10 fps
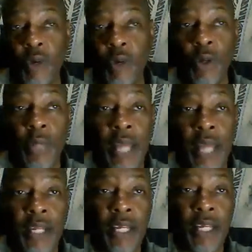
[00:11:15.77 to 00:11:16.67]
They're going to
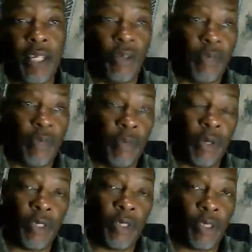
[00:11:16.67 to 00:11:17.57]
do a vote on that
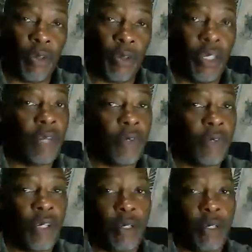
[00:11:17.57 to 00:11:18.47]
in
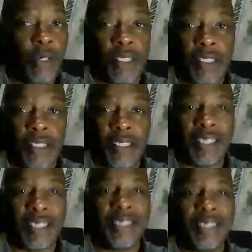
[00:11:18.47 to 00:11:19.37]
November. So look
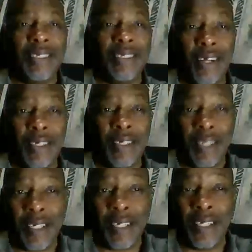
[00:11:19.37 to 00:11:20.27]
for
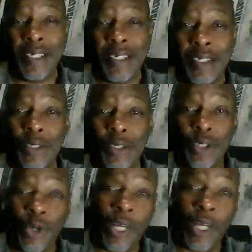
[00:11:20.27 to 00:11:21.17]
the
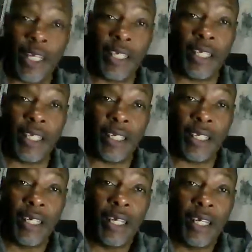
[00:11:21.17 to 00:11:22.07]
DRC to
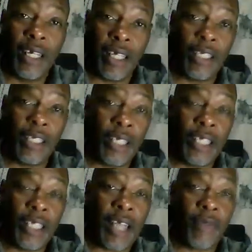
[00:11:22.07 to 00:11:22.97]
join
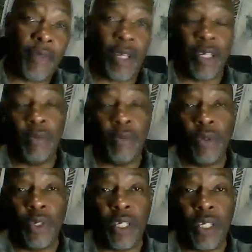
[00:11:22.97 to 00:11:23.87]
into the East
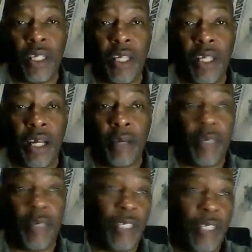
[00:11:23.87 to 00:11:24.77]
African
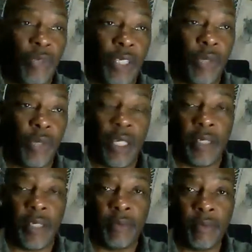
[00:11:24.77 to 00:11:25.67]
community in
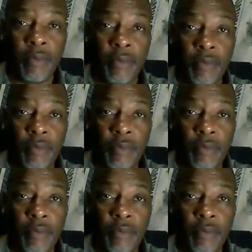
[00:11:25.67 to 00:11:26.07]
2020.